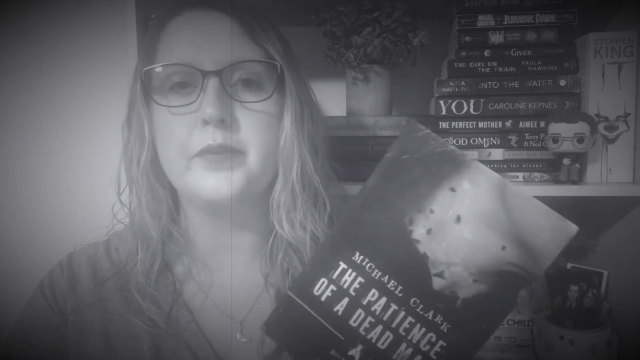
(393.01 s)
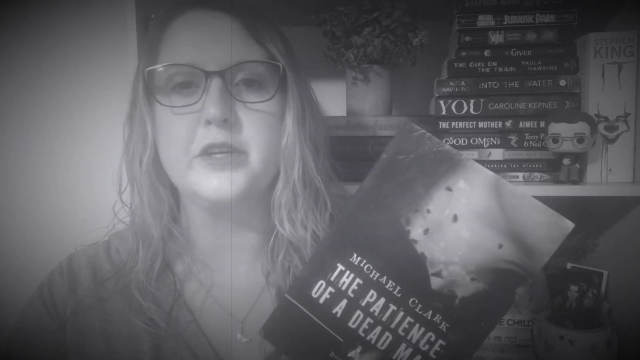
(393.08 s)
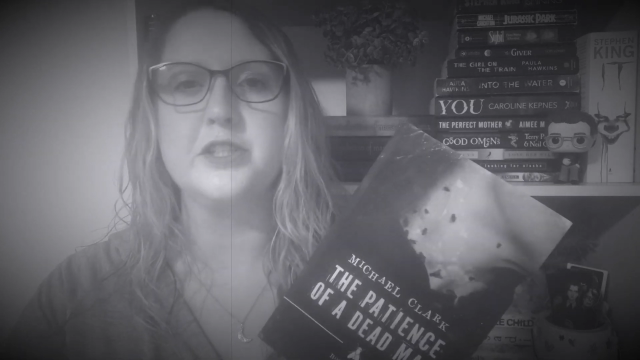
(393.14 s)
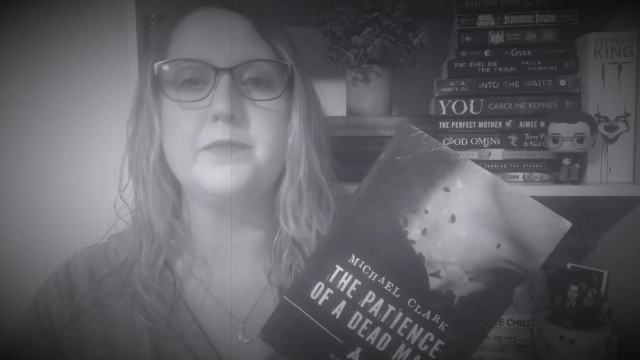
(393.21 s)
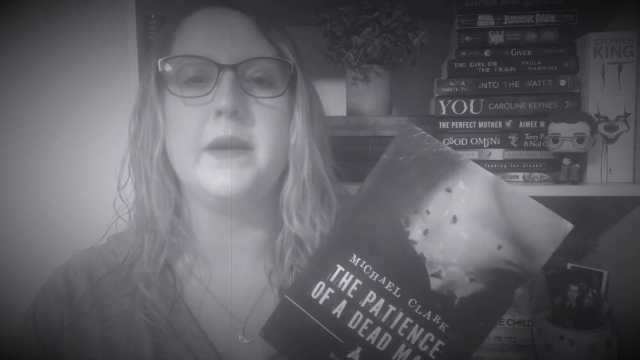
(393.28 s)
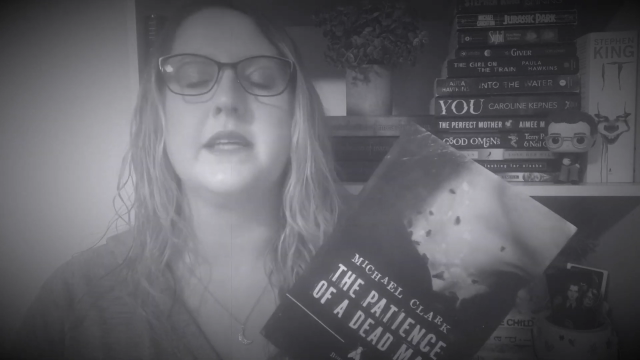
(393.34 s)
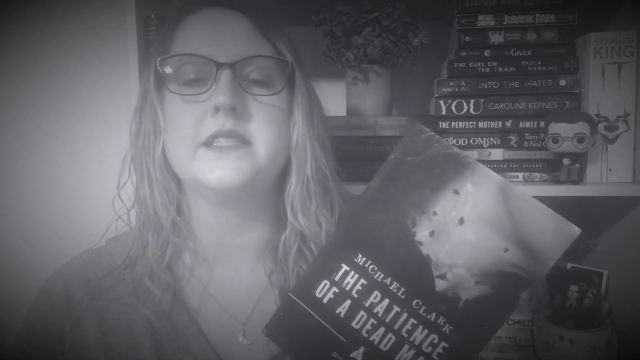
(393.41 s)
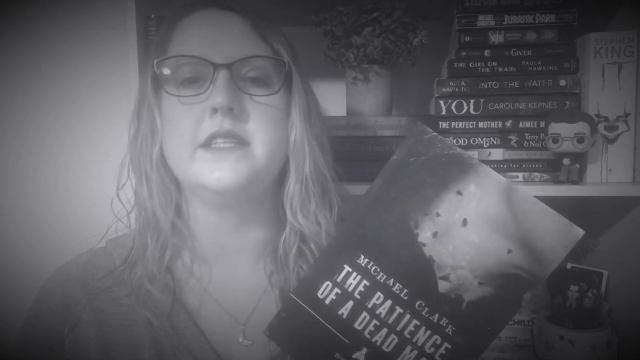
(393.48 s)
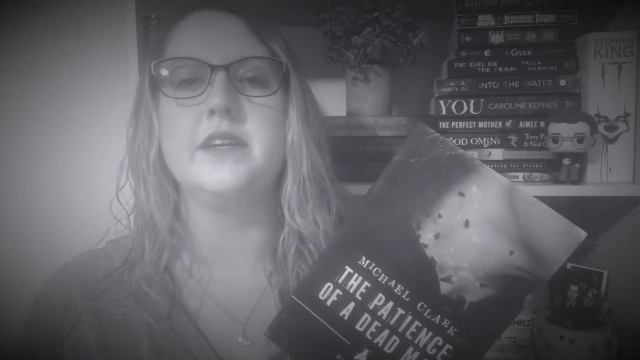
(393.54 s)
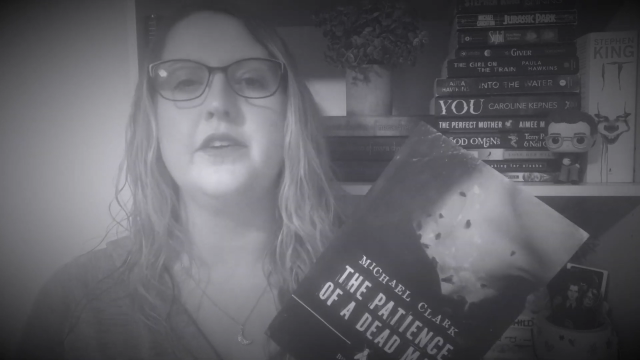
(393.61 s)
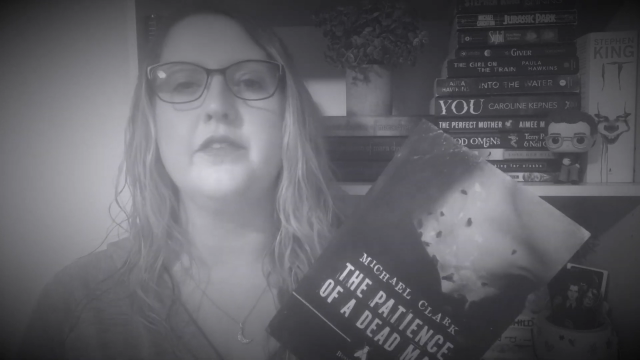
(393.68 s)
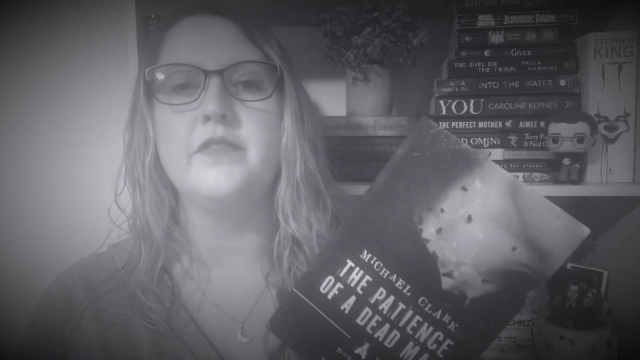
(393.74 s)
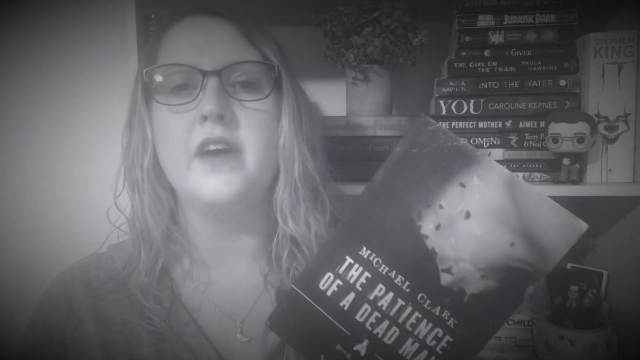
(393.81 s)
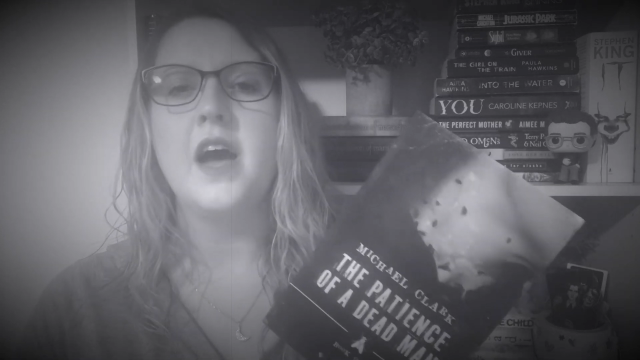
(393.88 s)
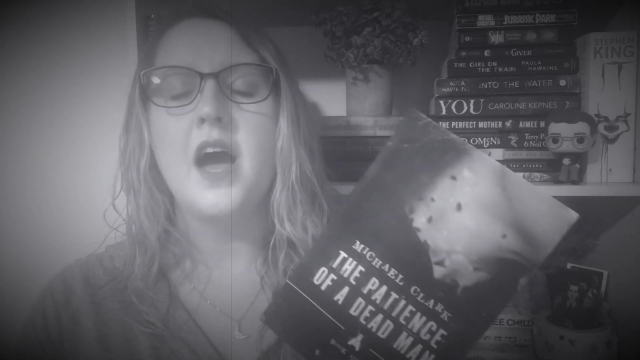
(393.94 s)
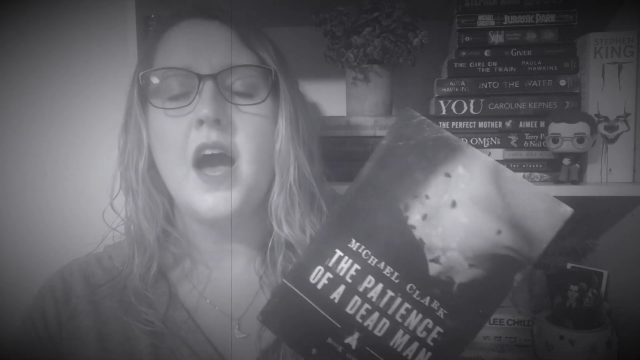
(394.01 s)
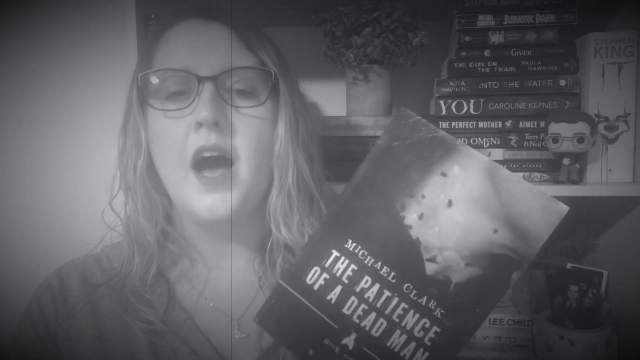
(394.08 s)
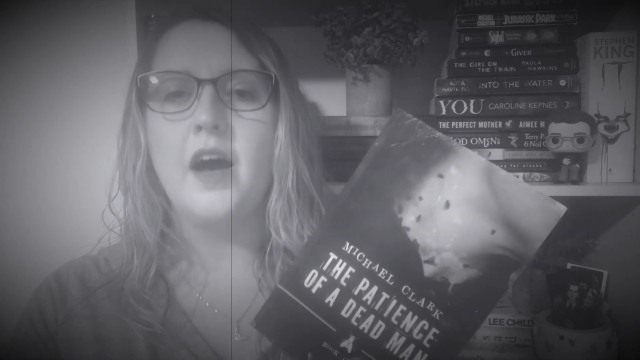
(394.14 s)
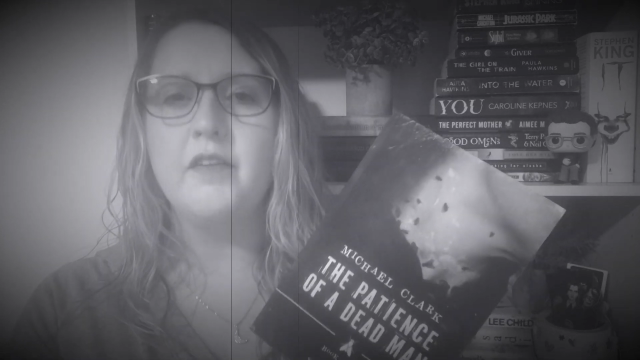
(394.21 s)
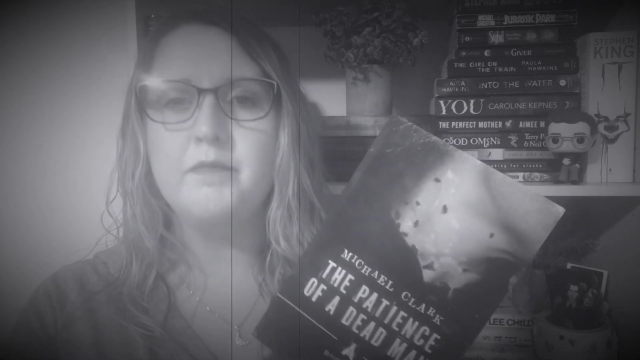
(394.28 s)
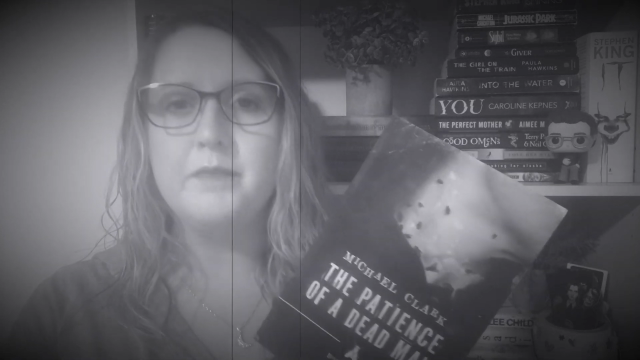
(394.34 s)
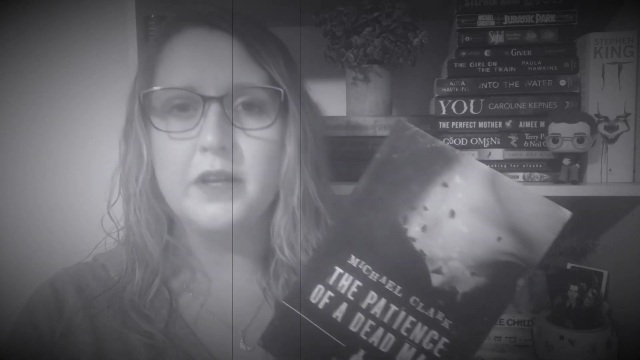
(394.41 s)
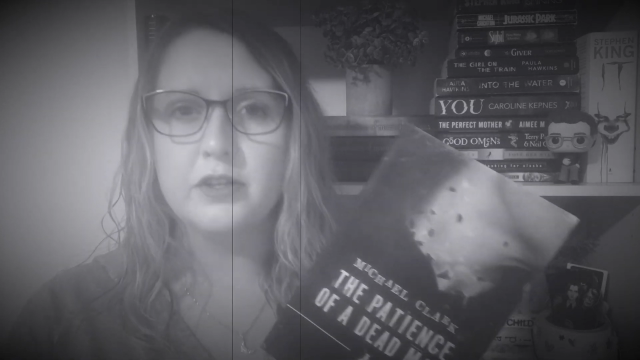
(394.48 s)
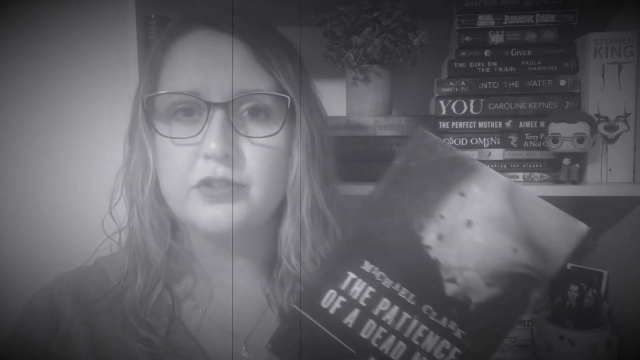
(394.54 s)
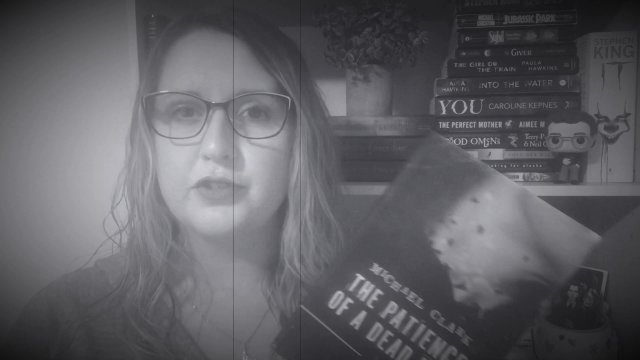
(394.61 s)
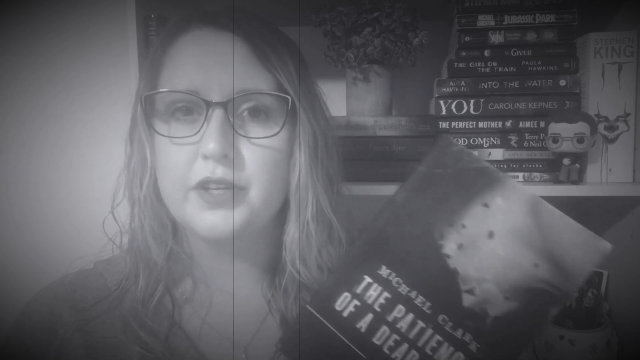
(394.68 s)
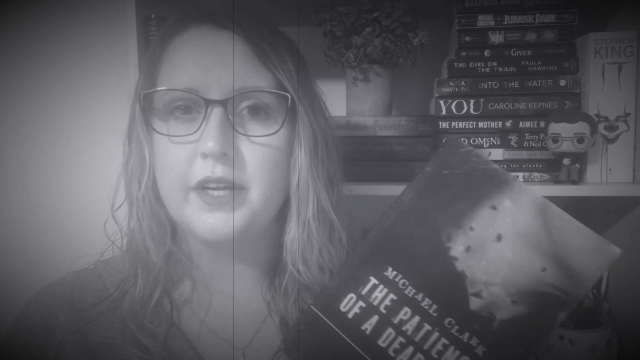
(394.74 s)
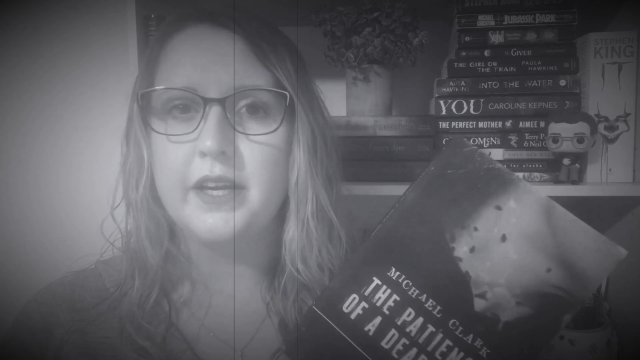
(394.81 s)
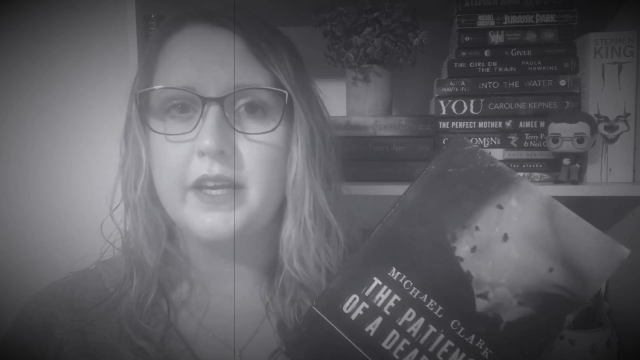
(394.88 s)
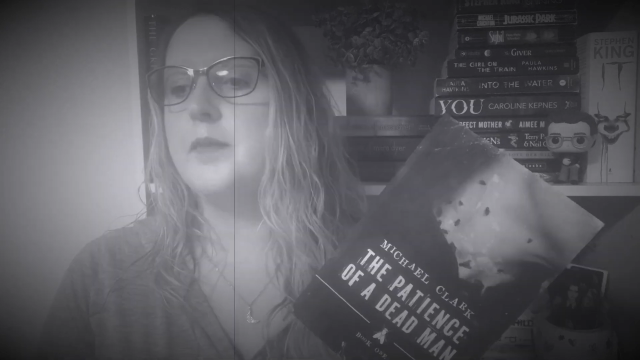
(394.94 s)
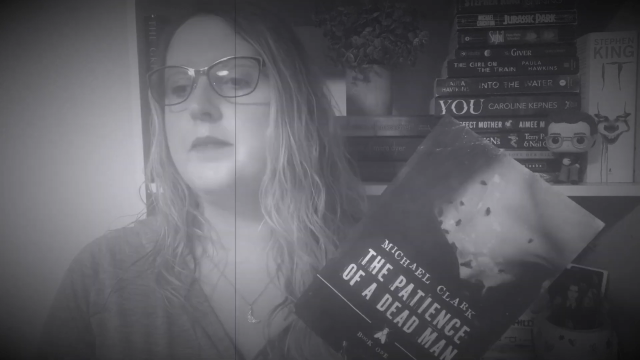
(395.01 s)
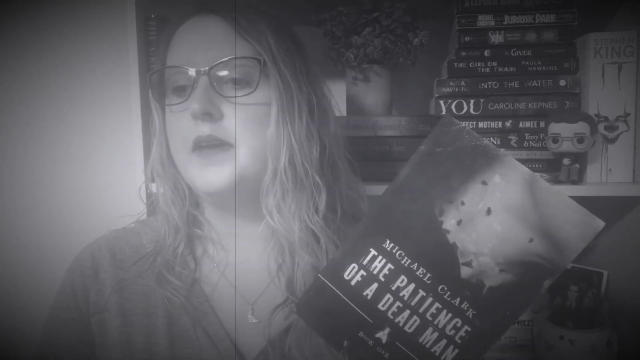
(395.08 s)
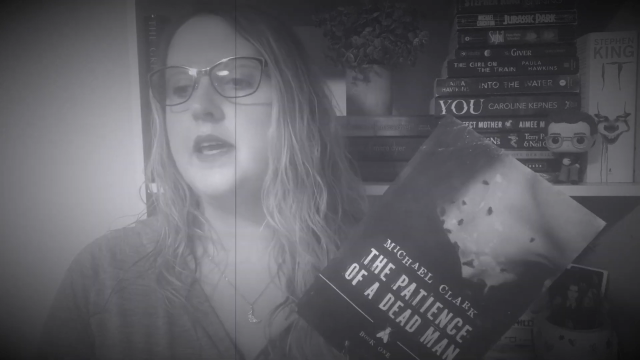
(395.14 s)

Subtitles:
perspective of Mildred.